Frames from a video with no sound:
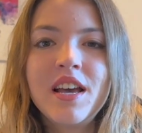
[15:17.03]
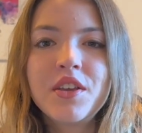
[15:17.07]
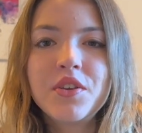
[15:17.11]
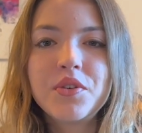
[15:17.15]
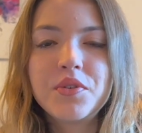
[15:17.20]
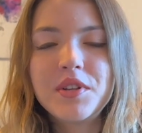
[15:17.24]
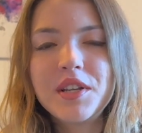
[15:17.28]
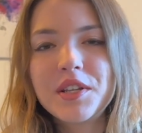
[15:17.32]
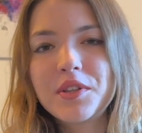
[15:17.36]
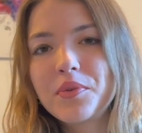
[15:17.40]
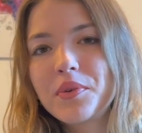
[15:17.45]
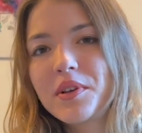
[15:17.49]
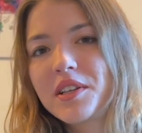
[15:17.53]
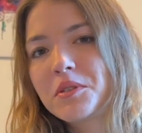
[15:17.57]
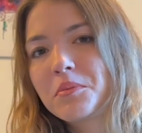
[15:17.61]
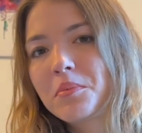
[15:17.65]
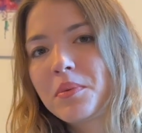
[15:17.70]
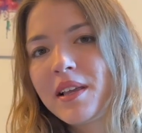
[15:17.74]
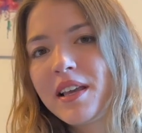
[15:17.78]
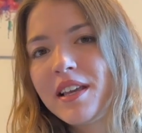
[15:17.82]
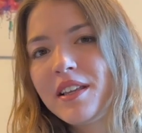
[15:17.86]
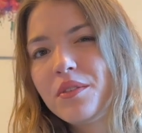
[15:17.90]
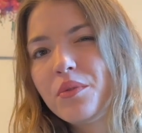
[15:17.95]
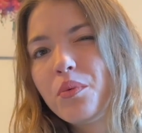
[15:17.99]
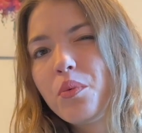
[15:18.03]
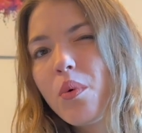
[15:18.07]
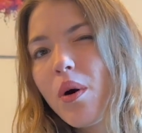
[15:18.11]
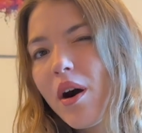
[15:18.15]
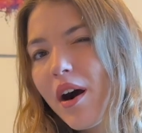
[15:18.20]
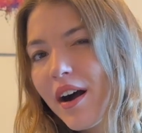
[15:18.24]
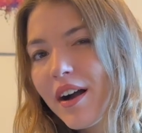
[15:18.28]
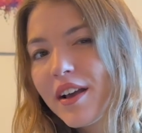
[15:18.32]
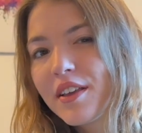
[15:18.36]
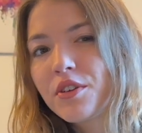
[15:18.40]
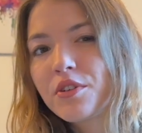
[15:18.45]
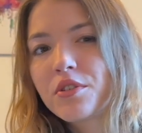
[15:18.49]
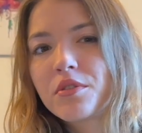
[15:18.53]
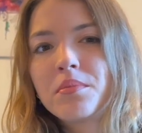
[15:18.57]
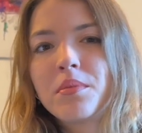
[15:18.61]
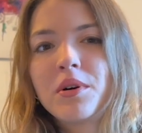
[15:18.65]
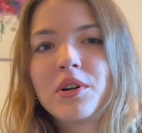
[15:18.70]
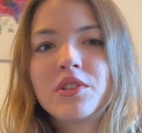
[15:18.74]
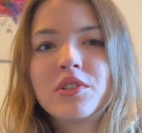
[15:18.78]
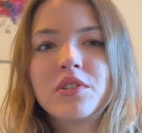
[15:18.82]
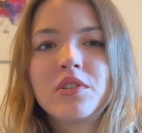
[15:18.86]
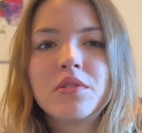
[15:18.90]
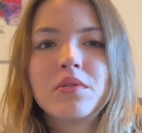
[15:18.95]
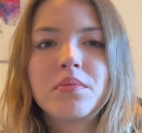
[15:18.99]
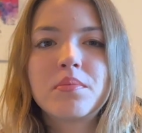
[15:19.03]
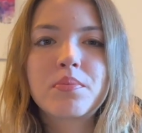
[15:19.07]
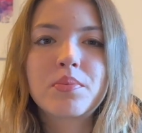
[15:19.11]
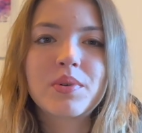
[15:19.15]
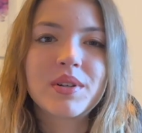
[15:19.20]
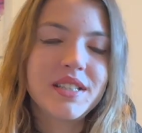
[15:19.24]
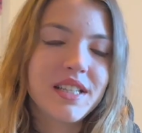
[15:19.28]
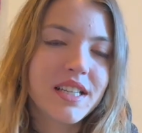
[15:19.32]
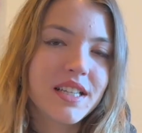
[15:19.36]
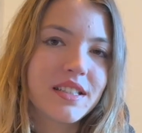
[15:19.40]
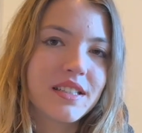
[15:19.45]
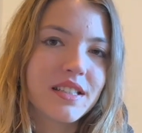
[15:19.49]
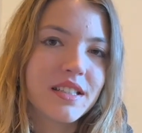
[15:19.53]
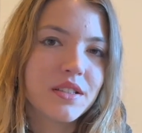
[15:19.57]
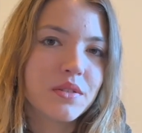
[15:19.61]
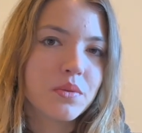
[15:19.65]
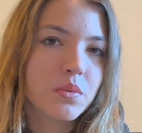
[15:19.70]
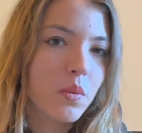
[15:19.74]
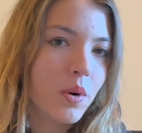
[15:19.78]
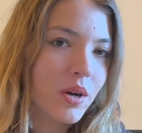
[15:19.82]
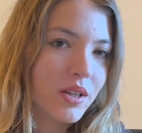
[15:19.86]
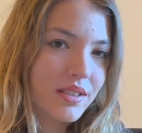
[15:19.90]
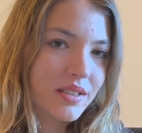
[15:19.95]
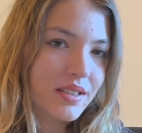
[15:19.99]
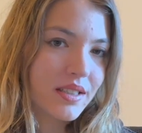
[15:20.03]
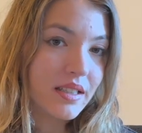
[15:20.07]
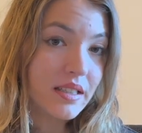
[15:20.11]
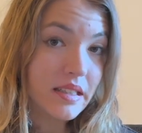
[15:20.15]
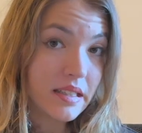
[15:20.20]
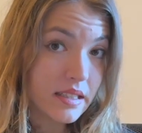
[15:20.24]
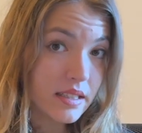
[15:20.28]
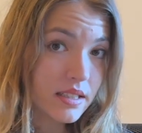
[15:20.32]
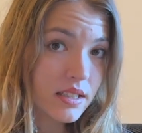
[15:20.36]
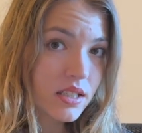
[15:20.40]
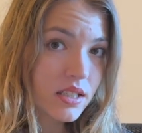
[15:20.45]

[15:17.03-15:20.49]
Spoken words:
You need to explain why your model predicted what it did.